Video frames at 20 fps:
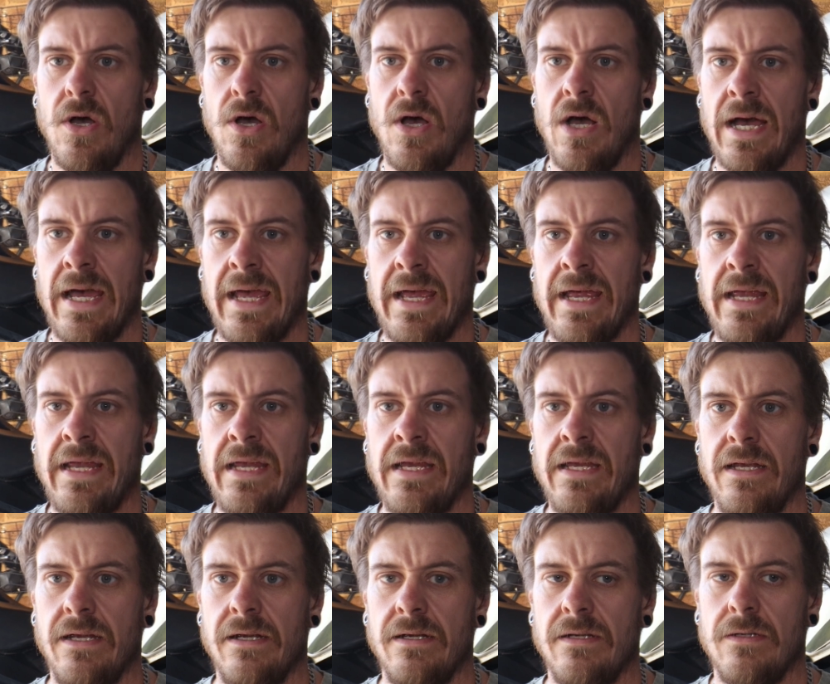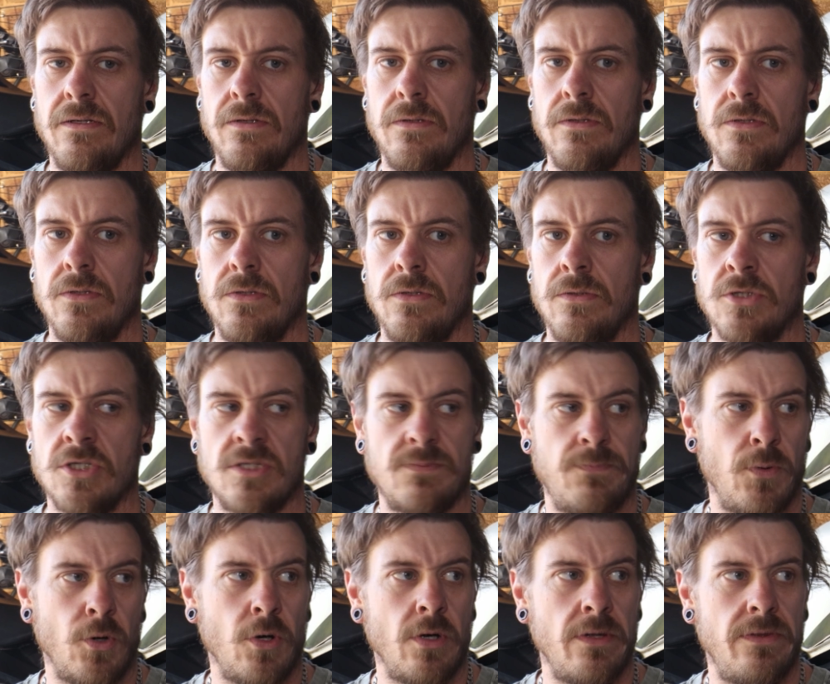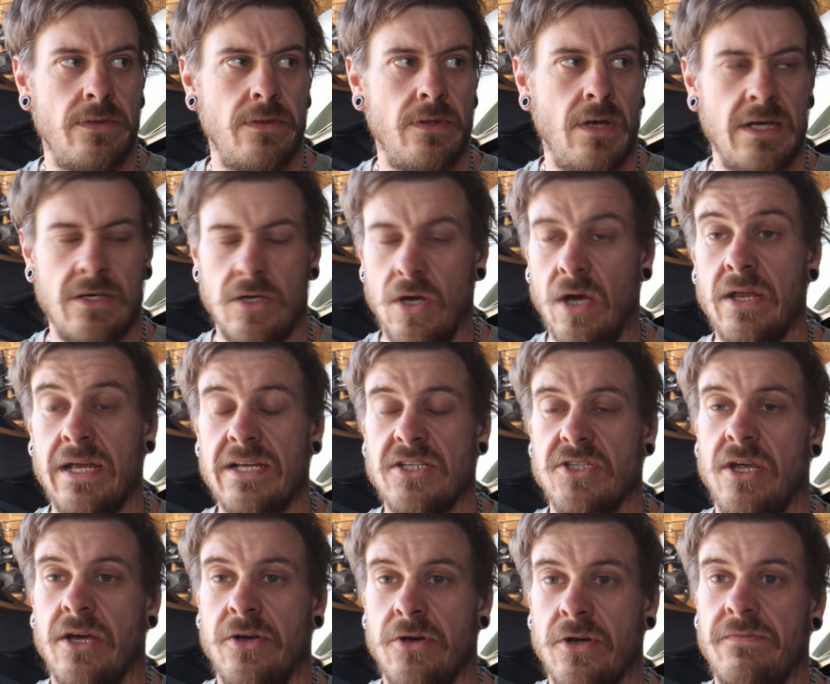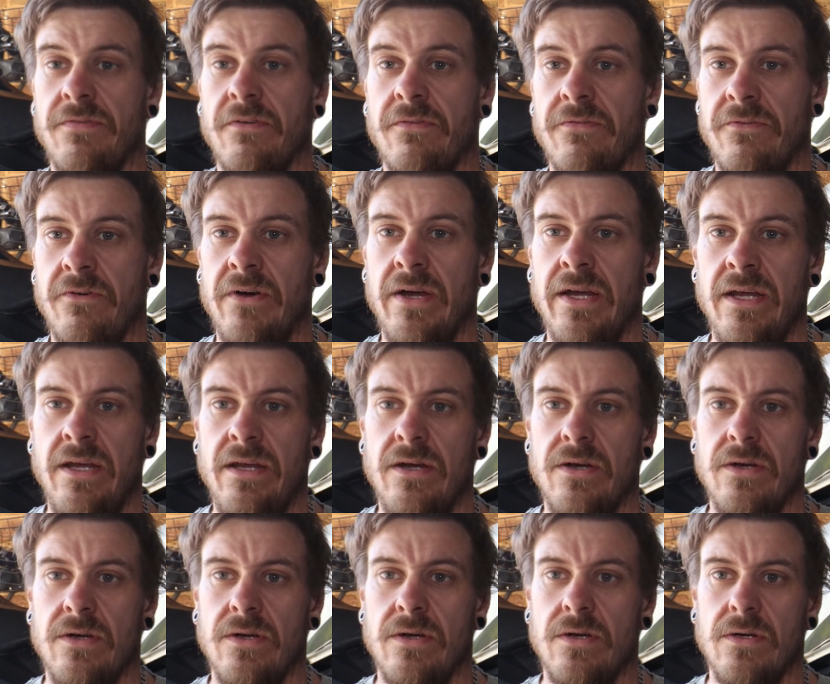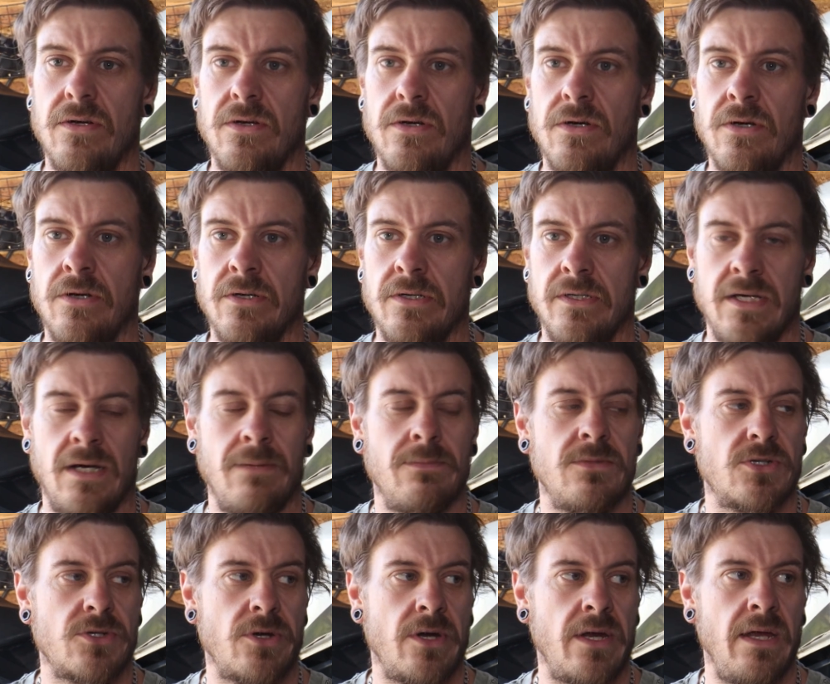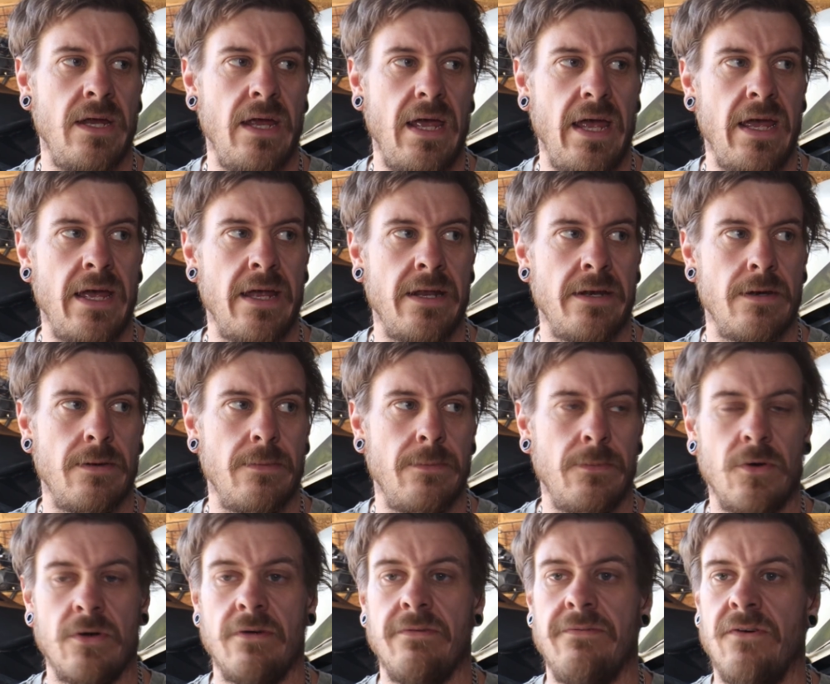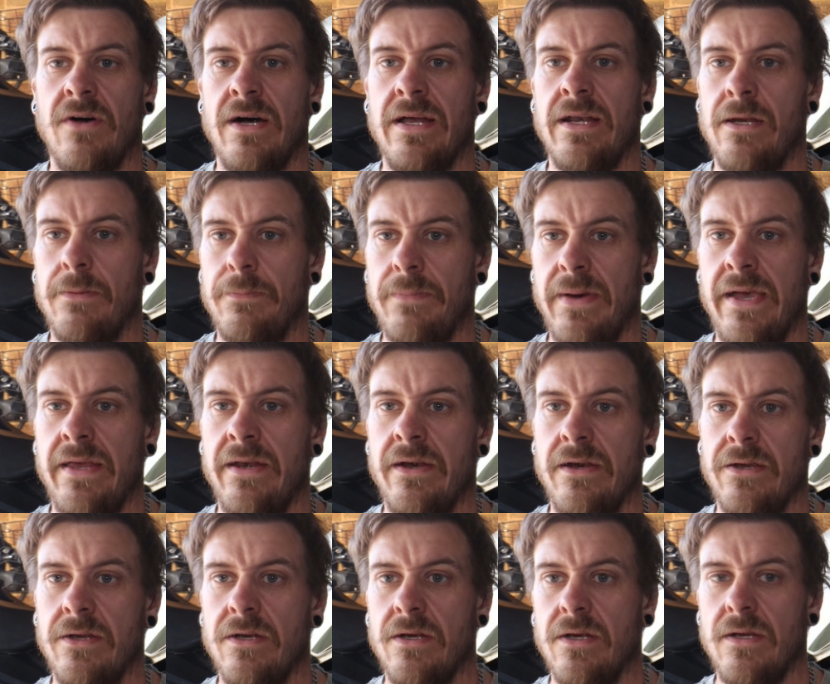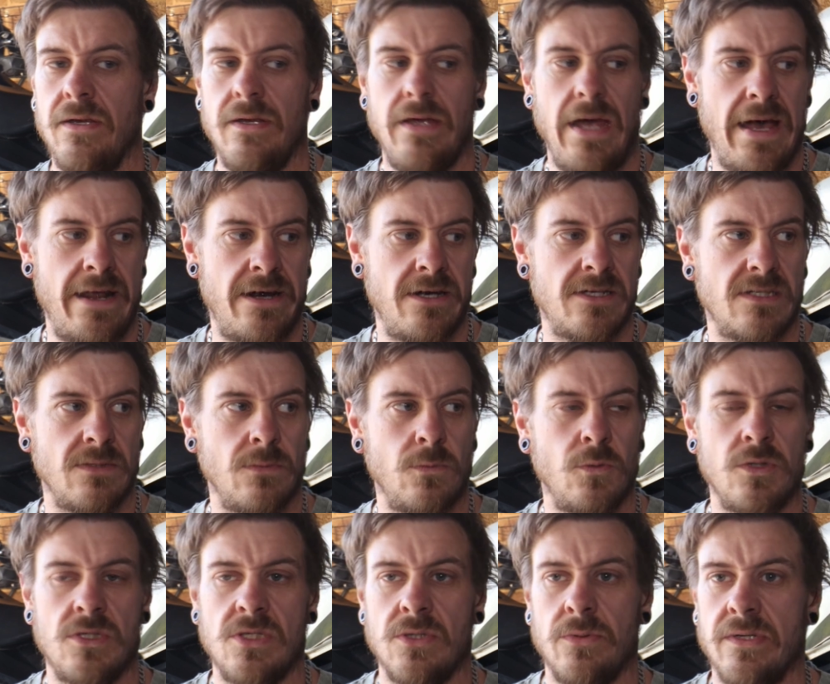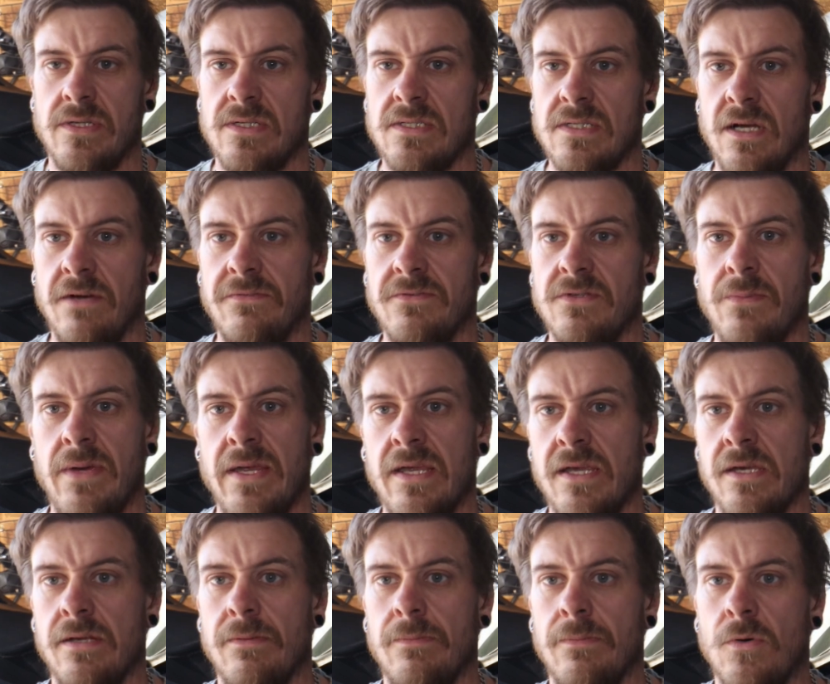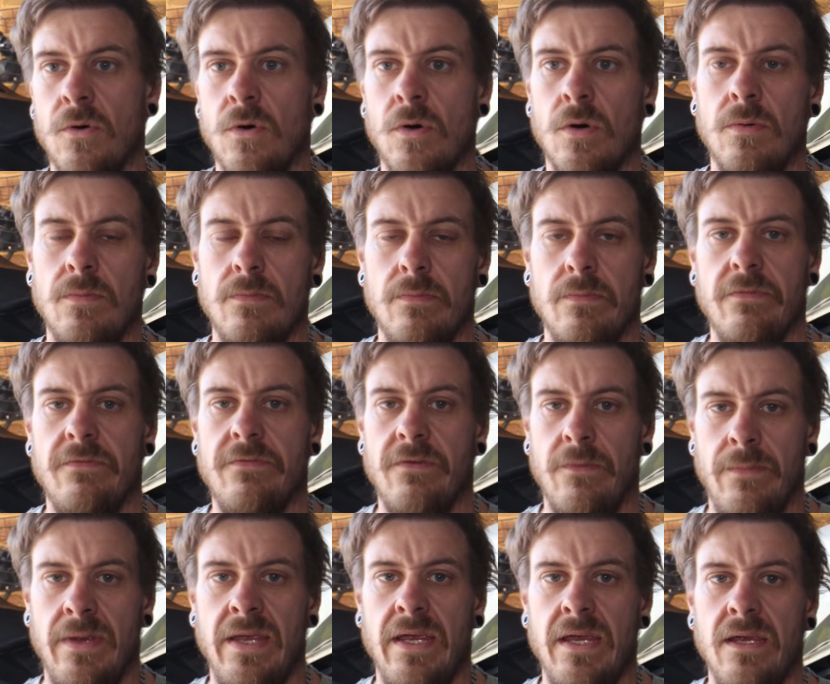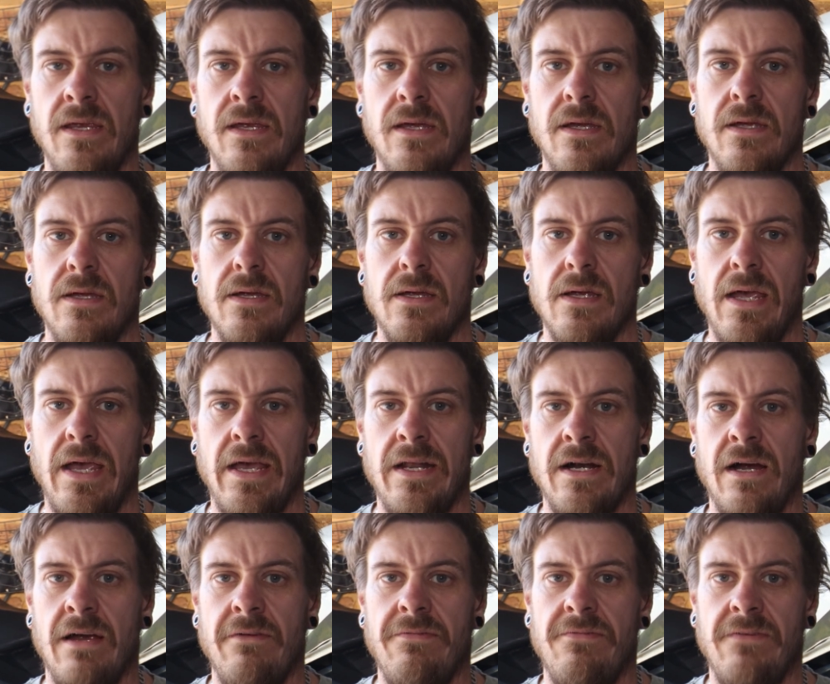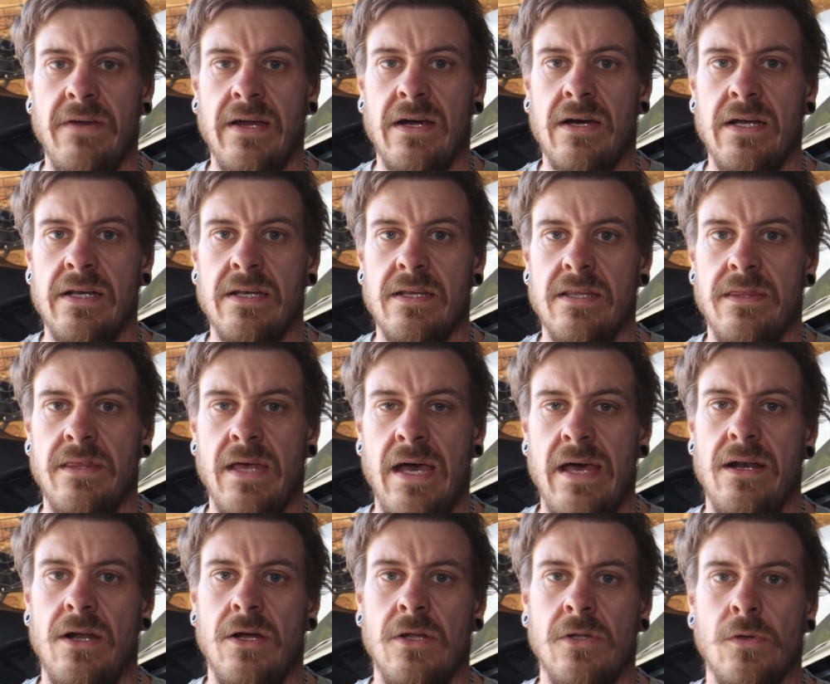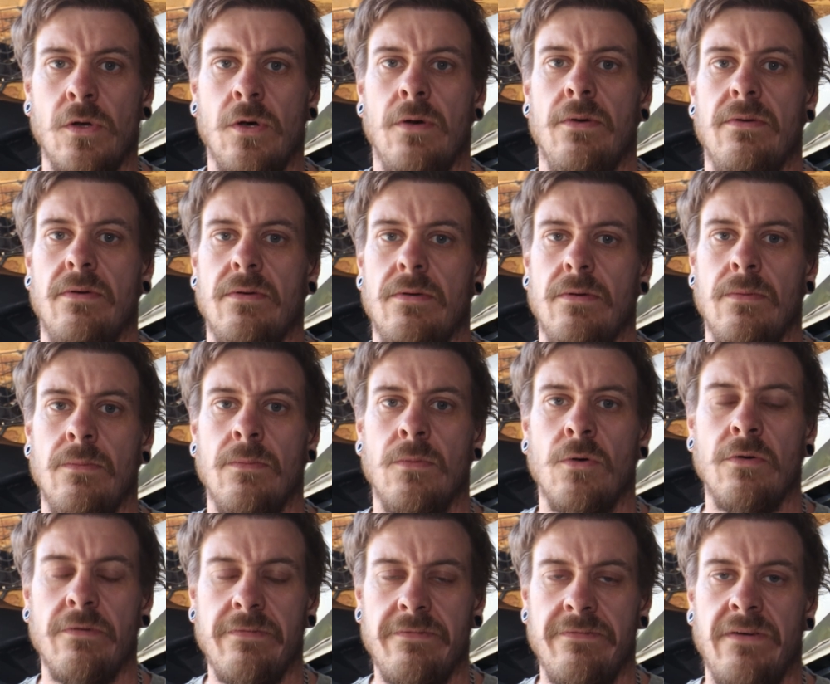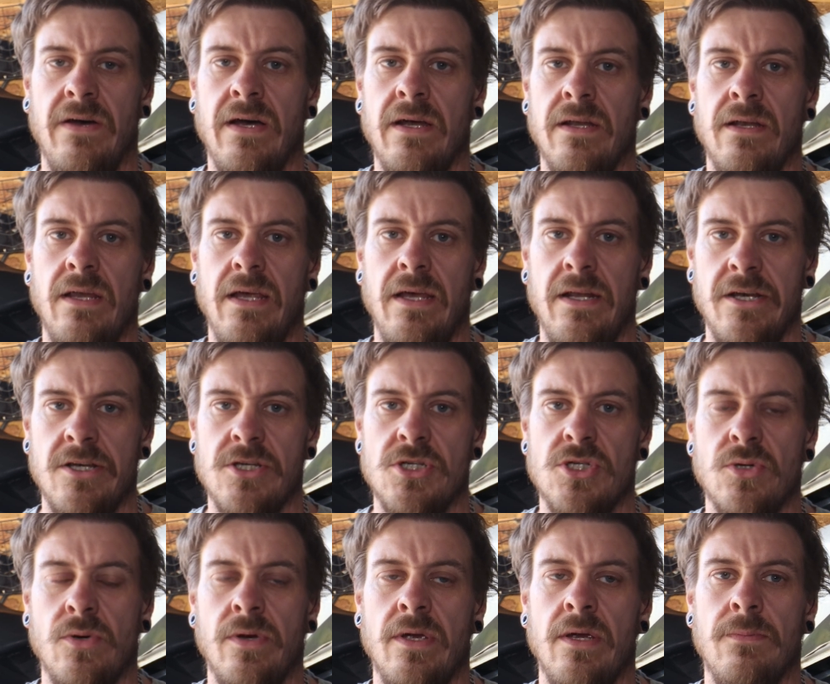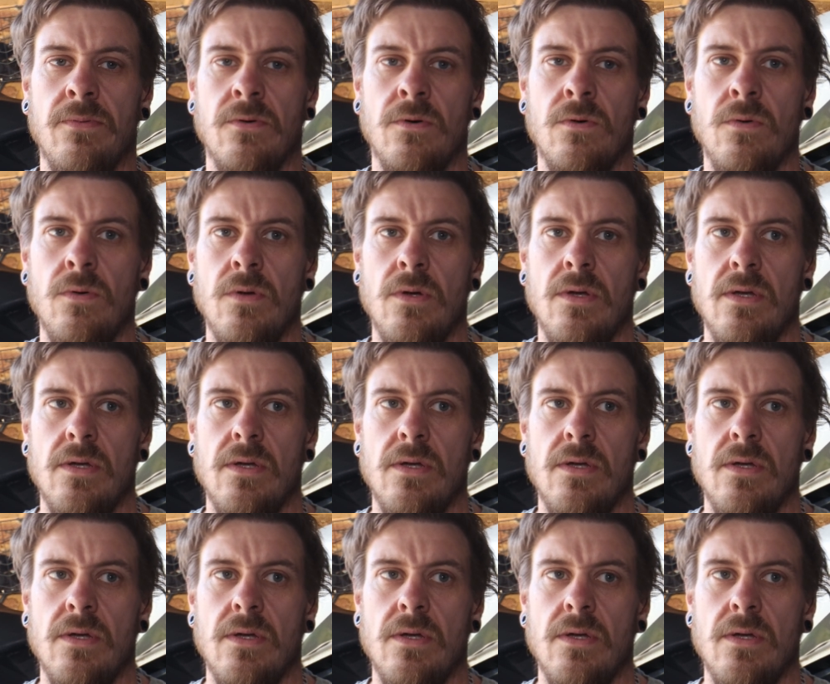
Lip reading: I just bought, I got it for free on Gumtree and modified it, painted it, added some wood to it and stuff to make it more for me. And I found that a lot more fun and enjoyable